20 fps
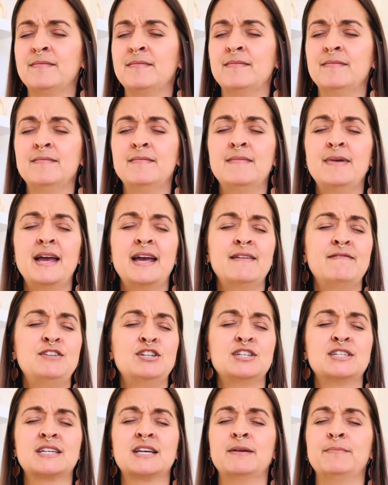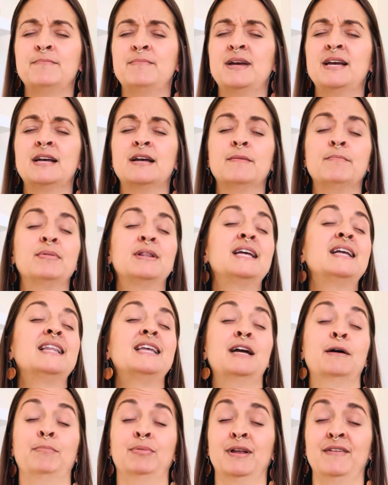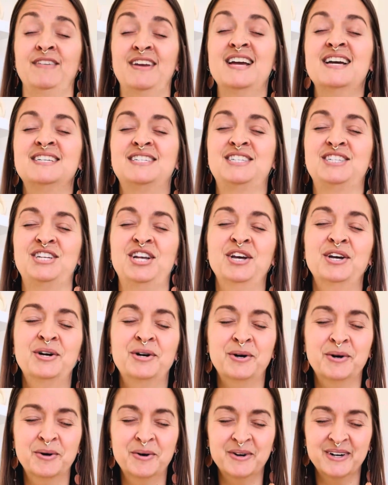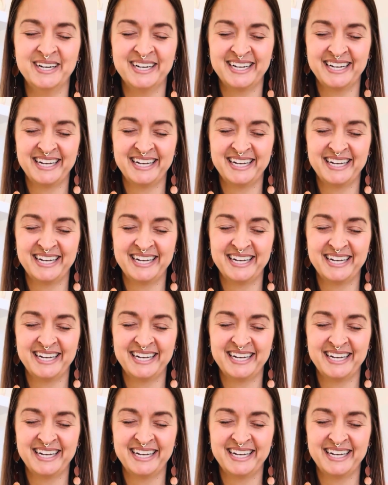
may have just been completely oblivious to.